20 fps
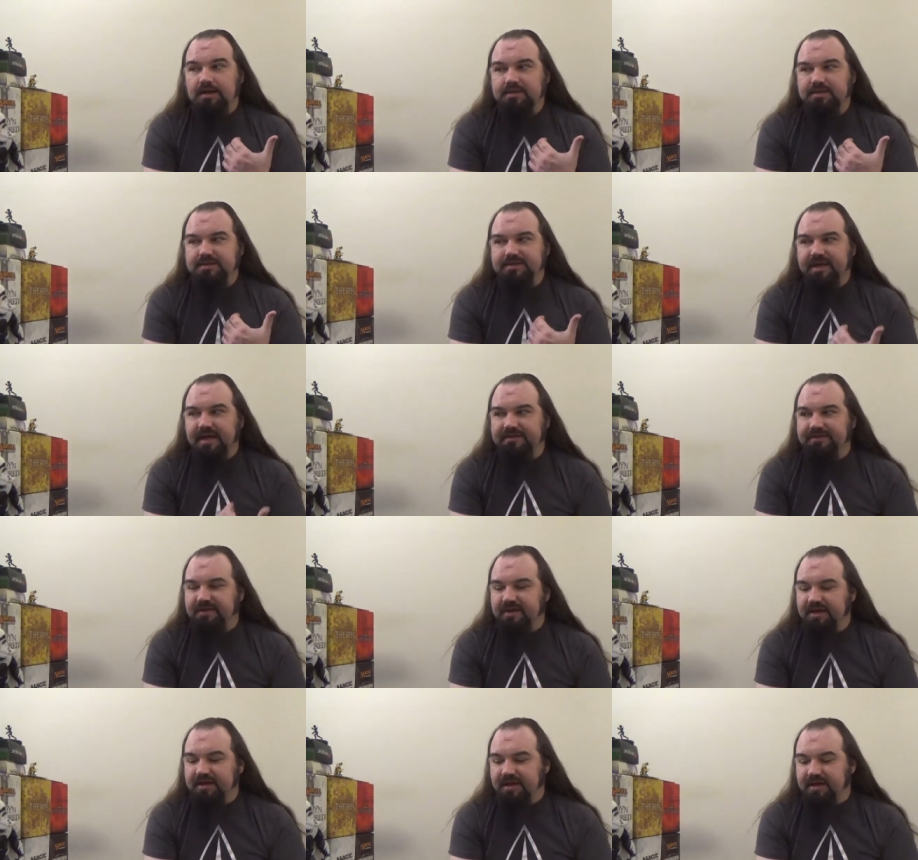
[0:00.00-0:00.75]

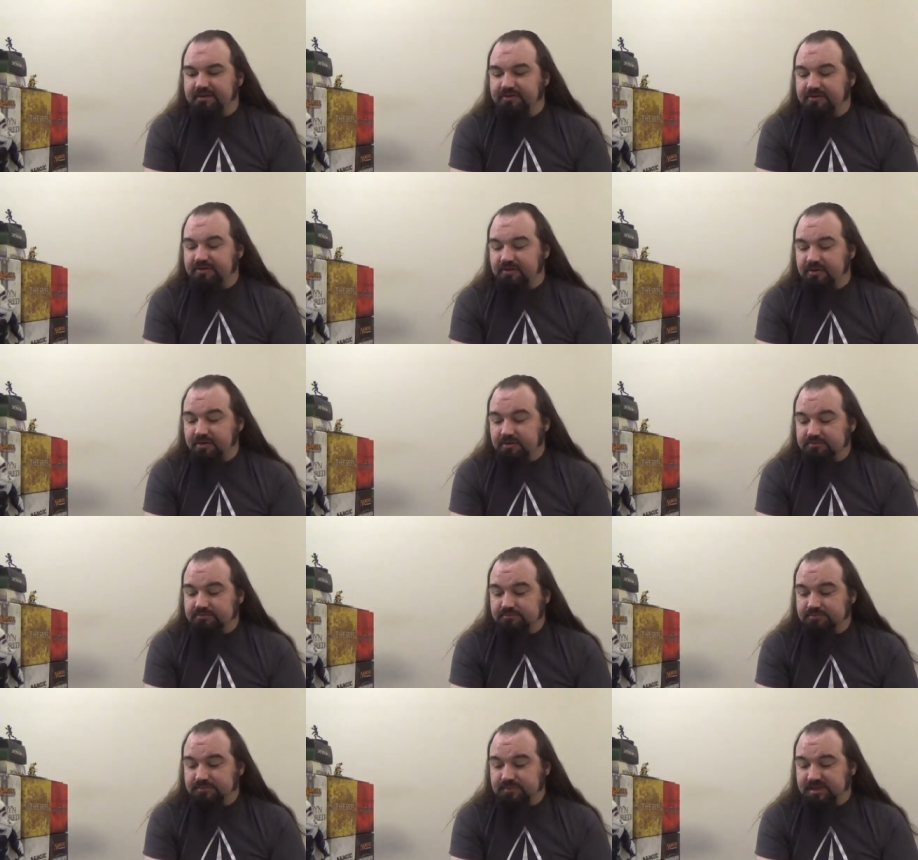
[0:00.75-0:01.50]
Nothing against her,
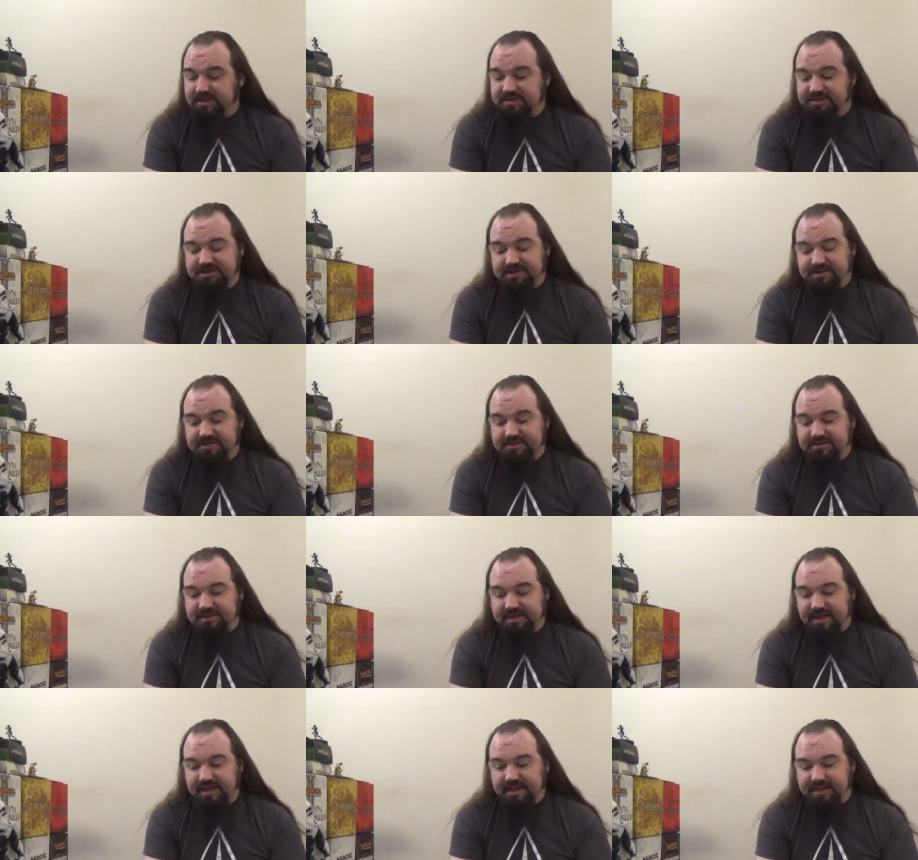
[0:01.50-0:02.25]
it's just
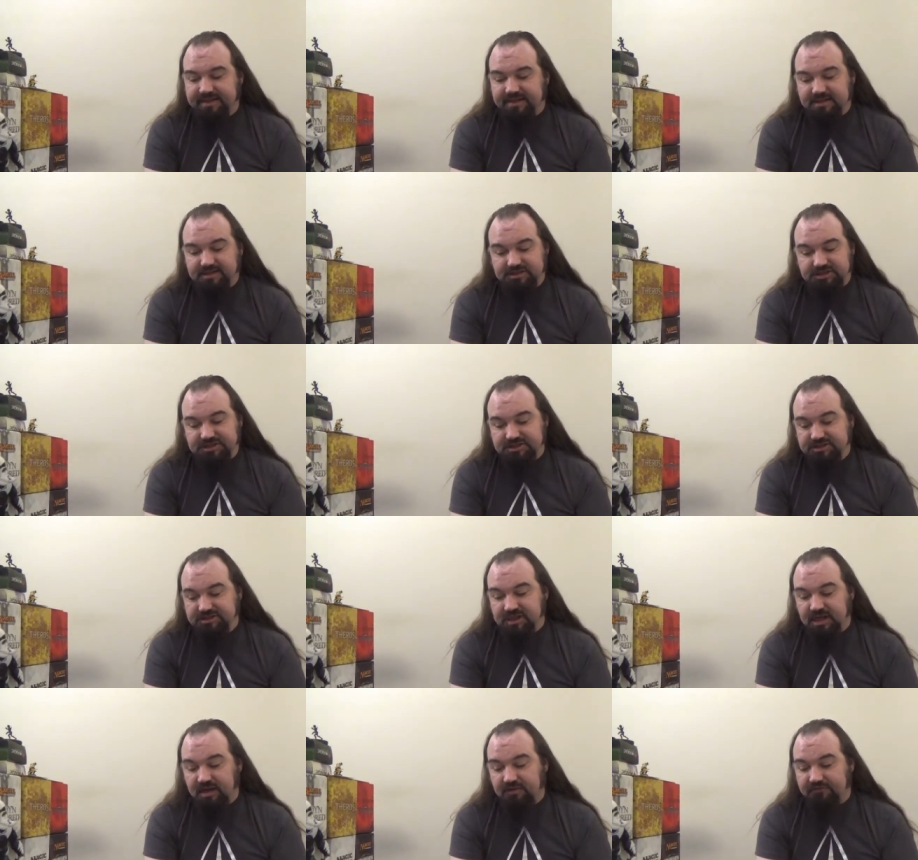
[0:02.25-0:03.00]
that
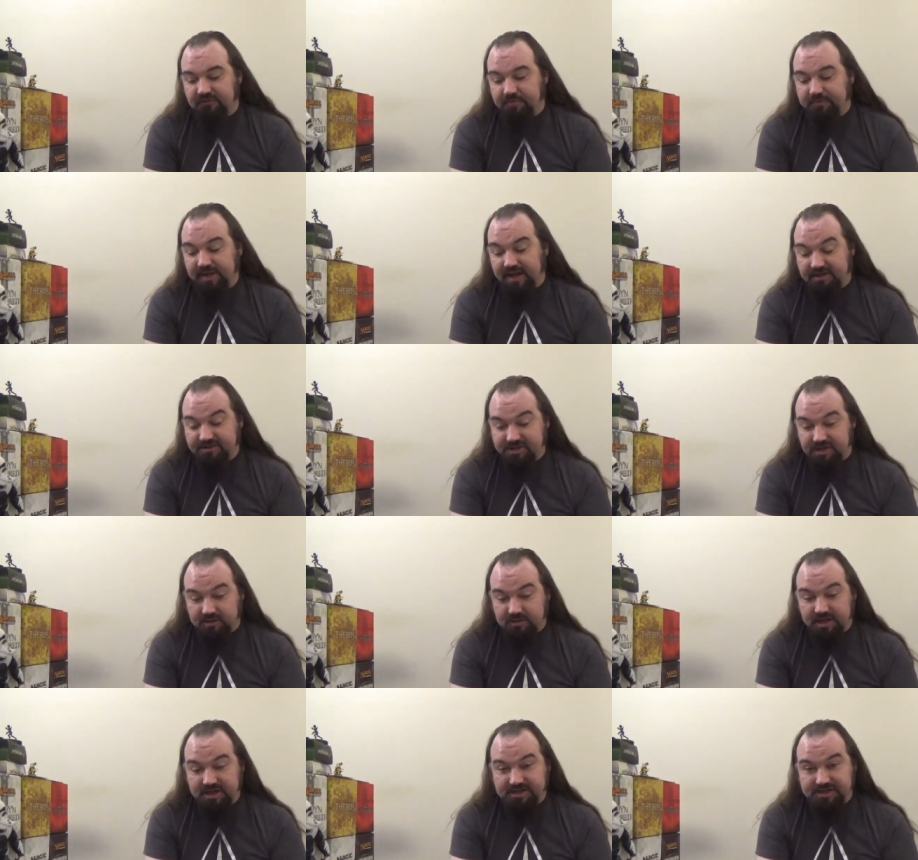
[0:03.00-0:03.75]
she's not from Next
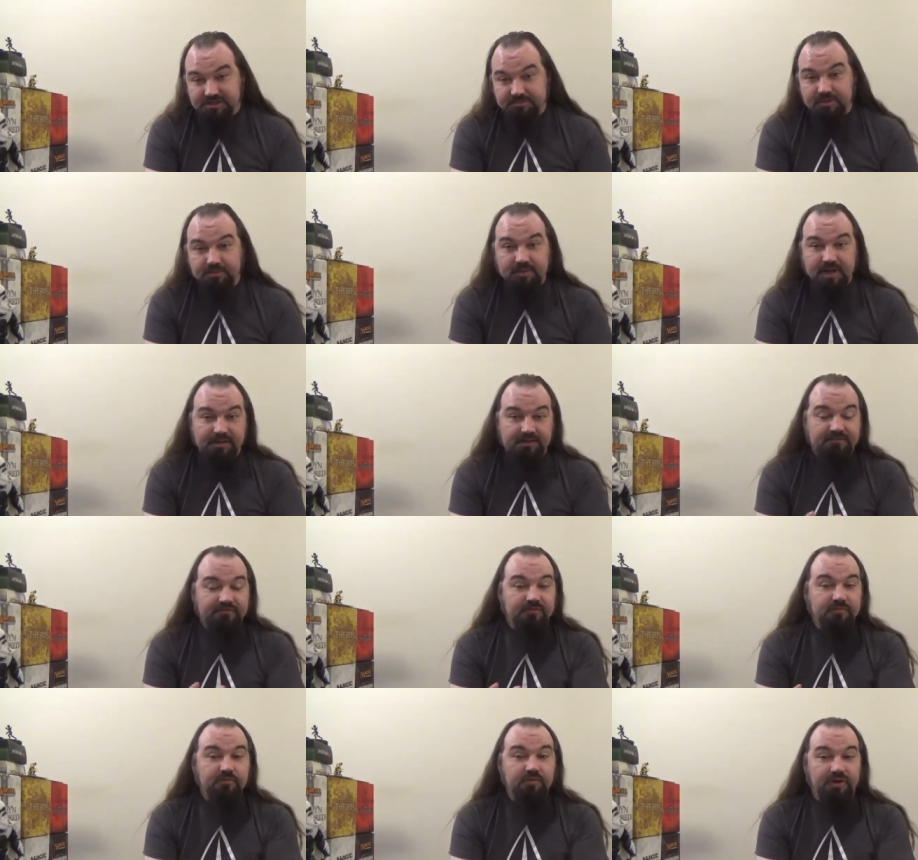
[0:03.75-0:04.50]
Generation, but rather
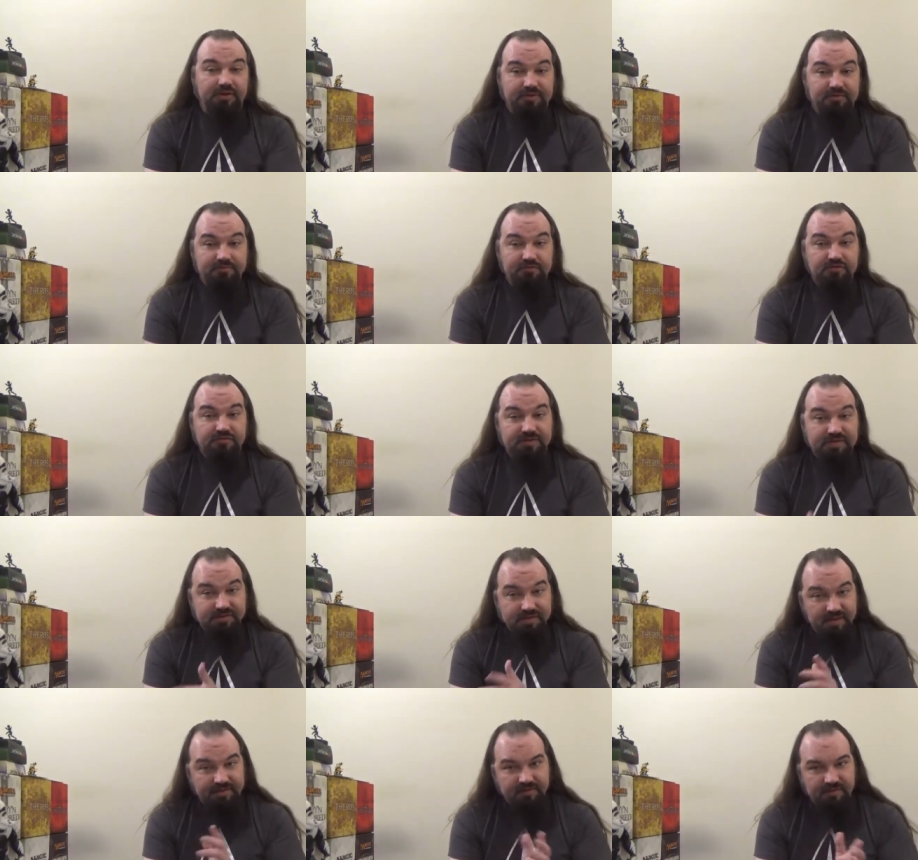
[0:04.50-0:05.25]
from one of the
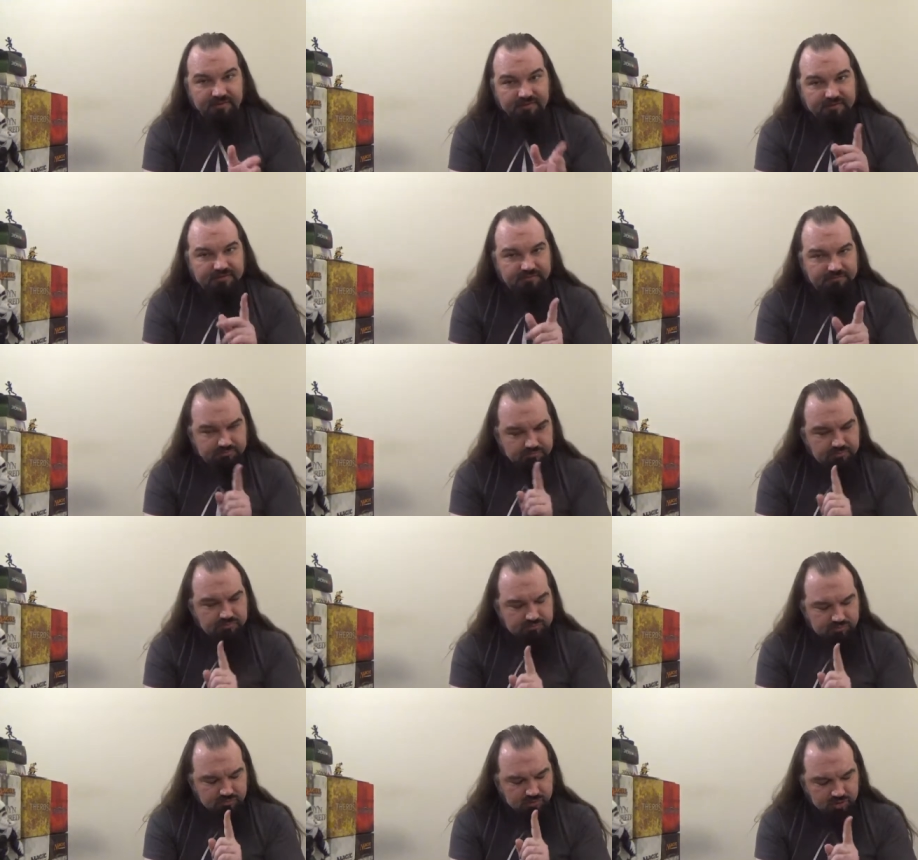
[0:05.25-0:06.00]
movies, and there's
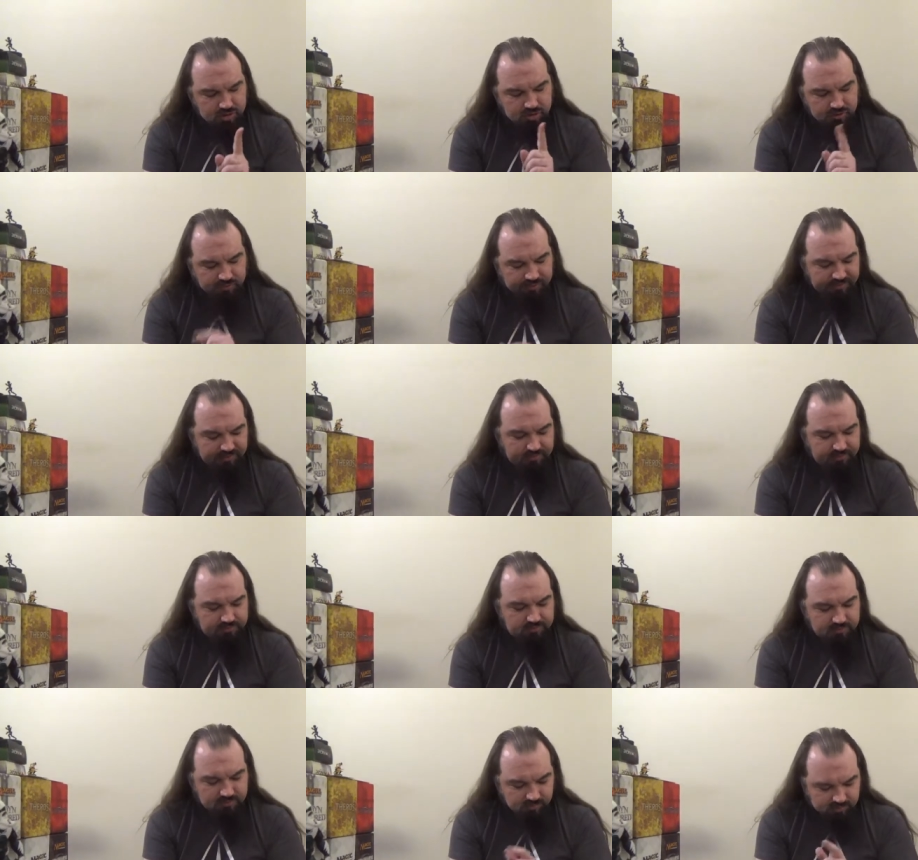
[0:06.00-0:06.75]
good reason,
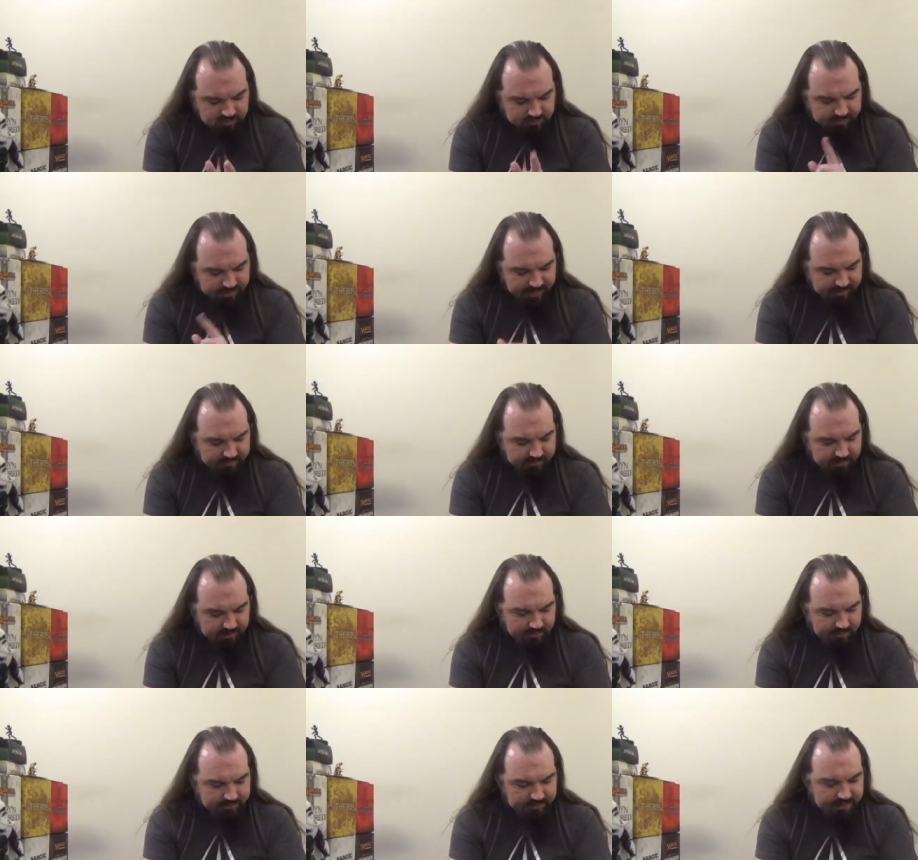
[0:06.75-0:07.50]
which we'll get to
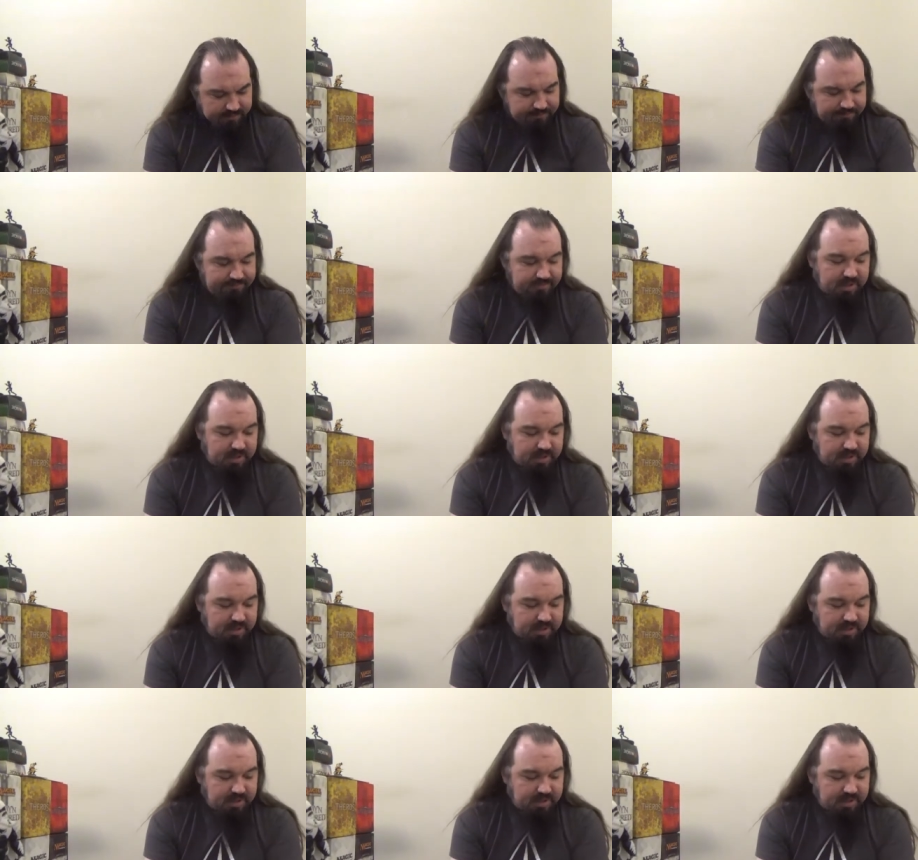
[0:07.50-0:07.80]
in a little bit.